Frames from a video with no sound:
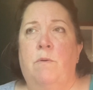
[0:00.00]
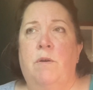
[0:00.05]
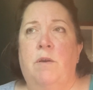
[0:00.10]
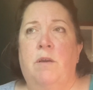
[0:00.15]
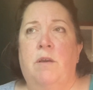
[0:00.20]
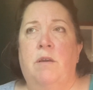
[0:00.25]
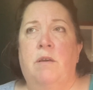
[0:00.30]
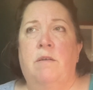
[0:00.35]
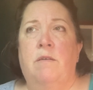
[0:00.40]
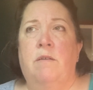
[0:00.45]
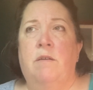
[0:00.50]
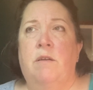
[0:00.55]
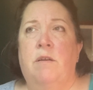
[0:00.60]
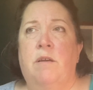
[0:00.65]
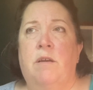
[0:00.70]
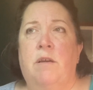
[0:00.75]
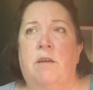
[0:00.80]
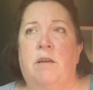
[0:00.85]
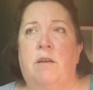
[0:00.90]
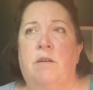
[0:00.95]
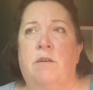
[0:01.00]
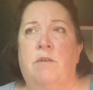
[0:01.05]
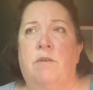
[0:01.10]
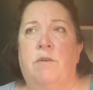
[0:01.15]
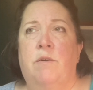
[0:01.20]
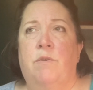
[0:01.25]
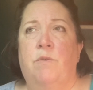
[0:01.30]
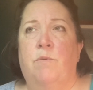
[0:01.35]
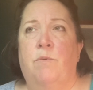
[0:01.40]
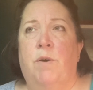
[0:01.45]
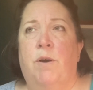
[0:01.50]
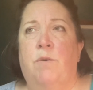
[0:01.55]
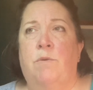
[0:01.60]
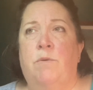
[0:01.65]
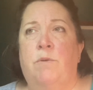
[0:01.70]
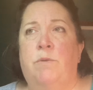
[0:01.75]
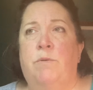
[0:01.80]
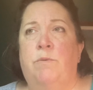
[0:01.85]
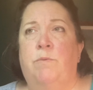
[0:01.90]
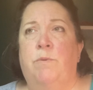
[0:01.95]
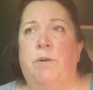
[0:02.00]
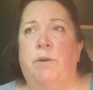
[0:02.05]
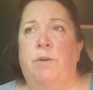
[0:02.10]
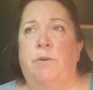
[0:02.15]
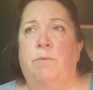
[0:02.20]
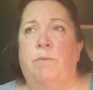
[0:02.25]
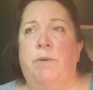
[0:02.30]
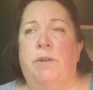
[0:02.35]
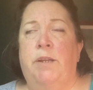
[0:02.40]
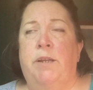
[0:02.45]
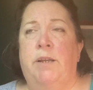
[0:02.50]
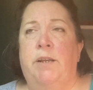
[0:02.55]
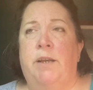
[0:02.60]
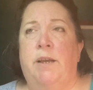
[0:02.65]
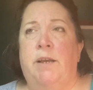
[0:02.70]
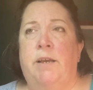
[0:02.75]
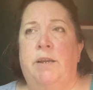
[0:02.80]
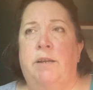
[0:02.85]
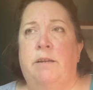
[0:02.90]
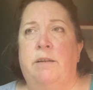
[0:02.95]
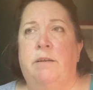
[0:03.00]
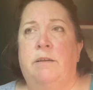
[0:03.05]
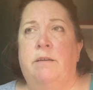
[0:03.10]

I don't know, how old were you when he died?